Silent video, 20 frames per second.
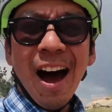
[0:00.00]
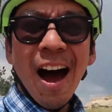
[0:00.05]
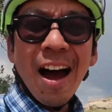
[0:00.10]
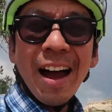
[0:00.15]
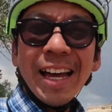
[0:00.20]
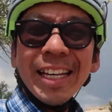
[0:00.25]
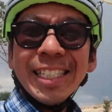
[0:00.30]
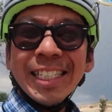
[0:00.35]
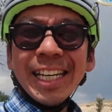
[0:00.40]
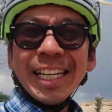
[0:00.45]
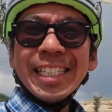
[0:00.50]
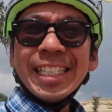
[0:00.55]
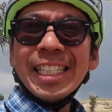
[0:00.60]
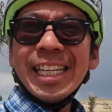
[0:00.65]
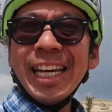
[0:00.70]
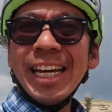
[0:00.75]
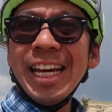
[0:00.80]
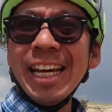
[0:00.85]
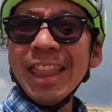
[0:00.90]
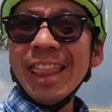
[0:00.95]
August
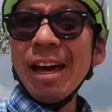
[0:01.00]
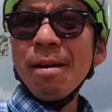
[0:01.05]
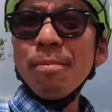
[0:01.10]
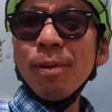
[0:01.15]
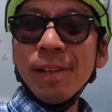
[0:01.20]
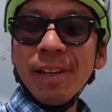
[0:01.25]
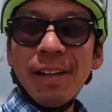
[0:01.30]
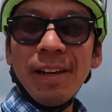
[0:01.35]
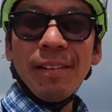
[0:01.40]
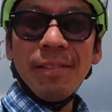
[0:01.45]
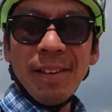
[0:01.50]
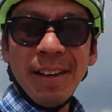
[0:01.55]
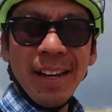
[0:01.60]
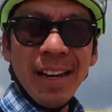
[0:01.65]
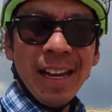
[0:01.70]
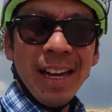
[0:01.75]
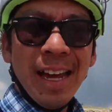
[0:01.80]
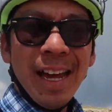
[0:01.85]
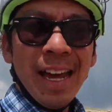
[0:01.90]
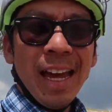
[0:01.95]
16th, I believe,
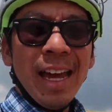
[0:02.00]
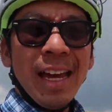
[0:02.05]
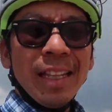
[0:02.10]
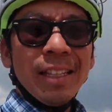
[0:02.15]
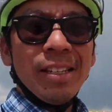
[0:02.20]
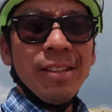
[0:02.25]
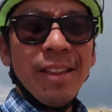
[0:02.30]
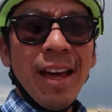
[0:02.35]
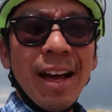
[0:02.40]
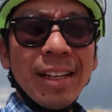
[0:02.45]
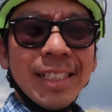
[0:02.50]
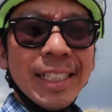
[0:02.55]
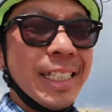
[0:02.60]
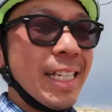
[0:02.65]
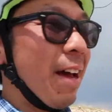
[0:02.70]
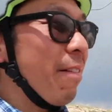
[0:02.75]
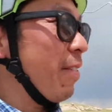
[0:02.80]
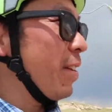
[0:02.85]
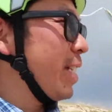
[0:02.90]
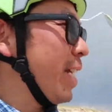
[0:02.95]

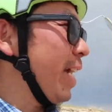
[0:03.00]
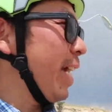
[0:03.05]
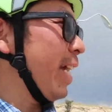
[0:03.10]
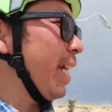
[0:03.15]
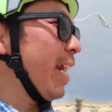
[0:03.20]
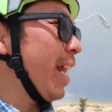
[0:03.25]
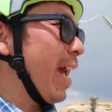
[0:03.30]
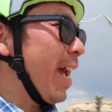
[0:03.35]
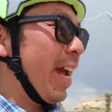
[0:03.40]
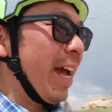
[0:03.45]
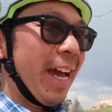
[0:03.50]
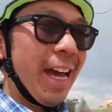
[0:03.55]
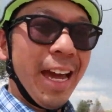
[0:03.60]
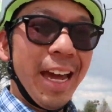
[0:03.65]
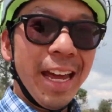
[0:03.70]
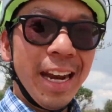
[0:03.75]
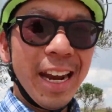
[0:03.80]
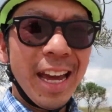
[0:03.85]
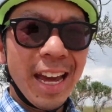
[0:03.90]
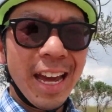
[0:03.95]
2017,
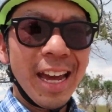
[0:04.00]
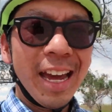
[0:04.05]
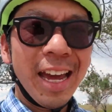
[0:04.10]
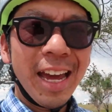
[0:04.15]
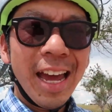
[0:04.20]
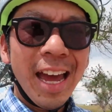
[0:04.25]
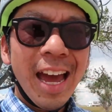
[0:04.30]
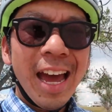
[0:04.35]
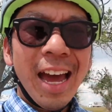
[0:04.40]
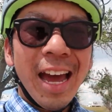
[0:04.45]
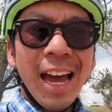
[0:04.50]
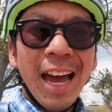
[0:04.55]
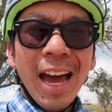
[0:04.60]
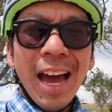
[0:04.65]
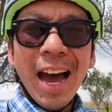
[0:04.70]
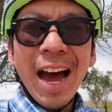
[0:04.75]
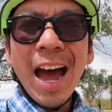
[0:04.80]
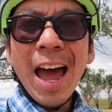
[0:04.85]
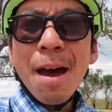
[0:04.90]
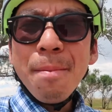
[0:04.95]
and
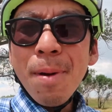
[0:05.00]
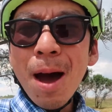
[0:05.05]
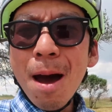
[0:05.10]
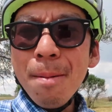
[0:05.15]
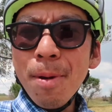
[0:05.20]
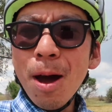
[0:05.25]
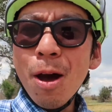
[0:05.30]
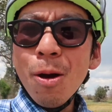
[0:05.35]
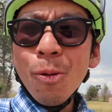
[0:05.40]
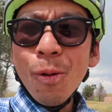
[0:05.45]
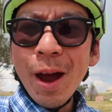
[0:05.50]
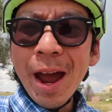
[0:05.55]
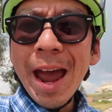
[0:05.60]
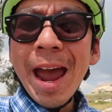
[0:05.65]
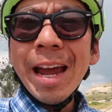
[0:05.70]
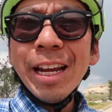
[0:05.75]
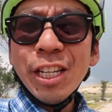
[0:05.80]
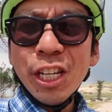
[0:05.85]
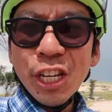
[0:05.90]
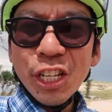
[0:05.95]
I am on my
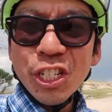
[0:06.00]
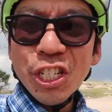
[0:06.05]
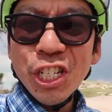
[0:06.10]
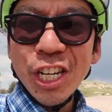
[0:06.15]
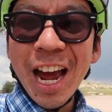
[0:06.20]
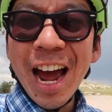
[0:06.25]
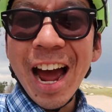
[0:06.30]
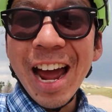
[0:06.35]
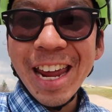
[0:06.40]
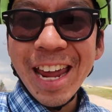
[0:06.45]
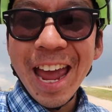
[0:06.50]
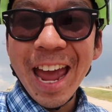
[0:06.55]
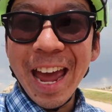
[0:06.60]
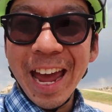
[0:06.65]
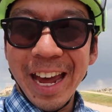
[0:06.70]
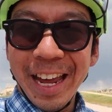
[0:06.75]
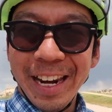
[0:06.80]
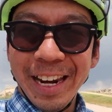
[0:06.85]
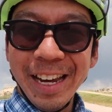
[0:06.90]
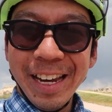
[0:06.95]
way to
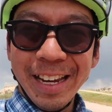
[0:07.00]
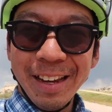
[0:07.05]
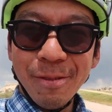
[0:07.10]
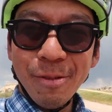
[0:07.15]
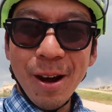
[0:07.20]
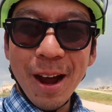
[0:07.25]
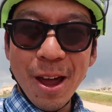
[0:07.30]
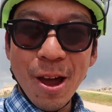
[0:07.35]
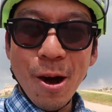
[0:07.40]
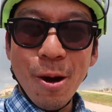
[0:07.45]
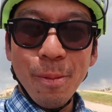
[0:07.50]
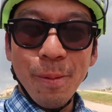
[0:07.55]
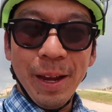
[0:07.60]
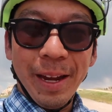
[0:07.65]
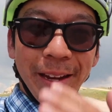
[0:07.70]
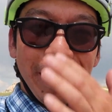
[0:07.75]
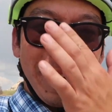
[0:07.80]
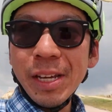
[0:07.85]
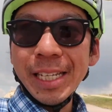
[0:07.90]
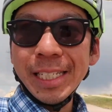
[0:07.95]
Cheyenne,
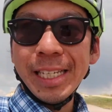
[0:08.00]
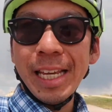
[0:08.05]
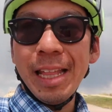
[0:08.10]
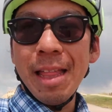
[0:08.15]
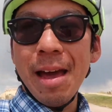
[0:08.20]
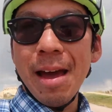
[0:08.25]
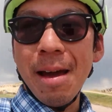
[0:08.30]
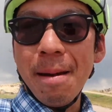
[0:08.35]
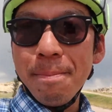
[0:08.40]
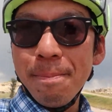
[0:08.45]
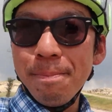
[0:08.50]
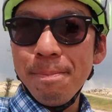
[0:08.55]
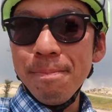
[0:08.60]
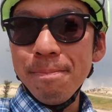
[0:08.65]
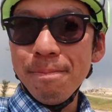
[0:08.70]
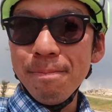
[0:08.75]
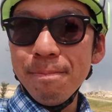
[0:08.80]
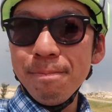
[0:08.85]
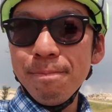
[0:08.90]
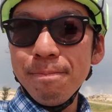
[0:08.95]
Wyoming. You can see that
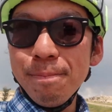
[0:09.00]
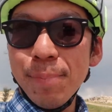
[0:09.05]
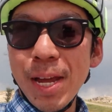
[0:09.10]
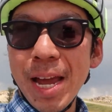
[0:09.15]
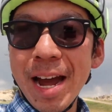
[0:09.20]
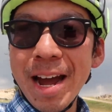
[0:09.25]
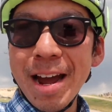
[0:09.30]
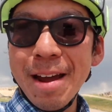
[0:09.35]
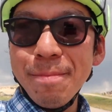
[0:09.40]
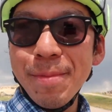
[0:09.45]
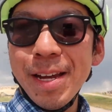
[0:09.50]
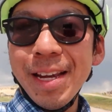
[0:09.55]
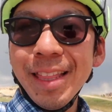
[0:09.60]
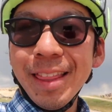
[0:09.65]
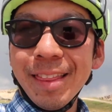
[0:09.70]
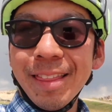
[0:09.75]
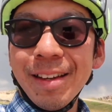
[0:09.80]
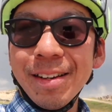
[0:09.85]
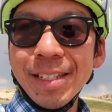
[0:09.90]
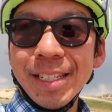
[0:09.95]
behind
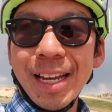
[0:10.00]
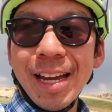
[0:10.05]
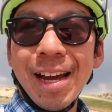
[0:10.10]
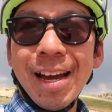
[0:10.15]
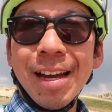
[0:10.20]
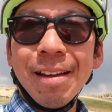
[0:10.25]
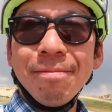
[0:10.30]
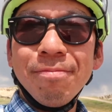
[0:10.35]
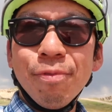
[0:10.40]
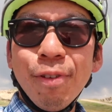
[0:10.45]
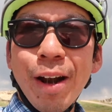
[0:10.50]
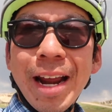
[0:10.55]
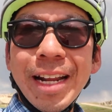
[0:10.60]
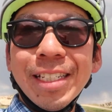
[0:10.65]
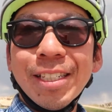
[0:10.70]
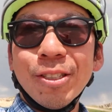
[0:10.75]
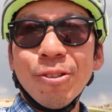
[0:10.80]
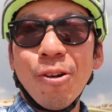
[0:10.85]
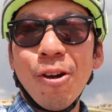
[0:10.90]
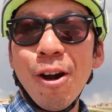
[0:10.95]
me, there's a
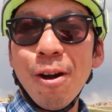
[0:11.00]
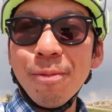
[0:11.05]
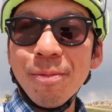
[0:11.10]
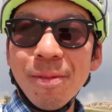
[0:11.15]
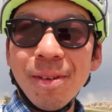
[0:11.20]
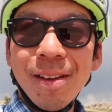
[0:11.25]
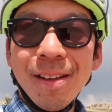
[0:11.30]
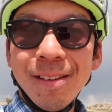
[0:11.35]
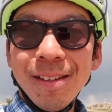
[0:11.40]
rainstorm